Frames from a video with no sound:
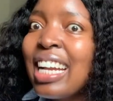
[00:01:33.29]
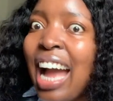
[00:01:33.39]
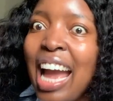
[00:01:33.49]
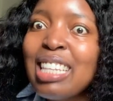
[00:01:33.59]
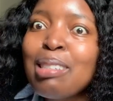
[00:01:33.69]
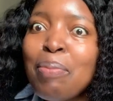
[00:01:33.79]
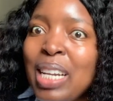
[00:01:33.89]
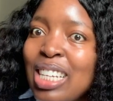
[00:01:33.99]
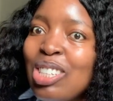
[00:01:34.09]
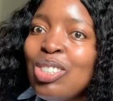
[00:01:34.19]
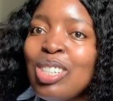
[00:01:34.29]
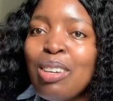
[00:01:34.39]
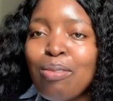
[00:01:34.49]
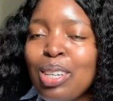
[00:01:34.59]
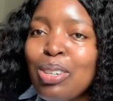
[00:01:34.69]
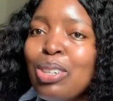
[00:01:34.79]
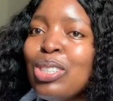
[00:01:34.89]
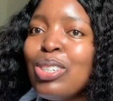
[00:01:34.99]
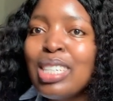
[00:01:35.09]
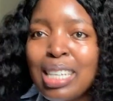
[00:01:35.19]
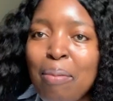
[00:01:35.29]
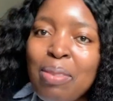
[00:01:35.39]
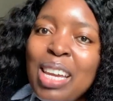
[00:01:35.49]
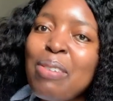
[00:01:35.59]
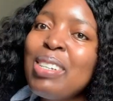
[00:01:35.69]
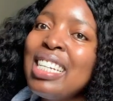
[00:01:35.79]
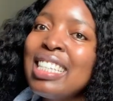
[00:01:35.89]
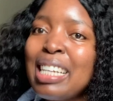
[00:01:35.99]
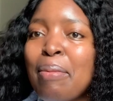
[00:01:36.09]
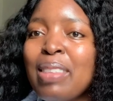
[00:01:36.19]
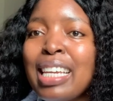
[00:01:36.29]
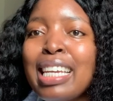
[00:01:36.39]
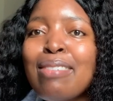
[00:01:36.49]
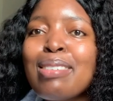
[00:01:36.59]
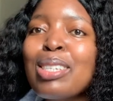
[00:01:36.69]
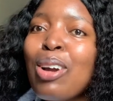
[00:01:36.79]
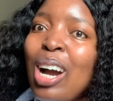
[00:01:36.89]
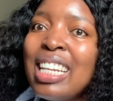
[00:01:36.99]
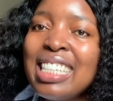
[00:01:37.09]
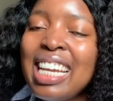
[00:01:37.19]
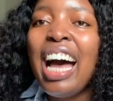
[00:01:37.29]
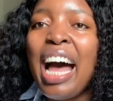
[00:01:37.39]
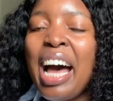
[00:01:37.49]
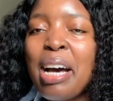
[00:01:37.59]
guys, please shoot a video, shoot something, we need something, give us content.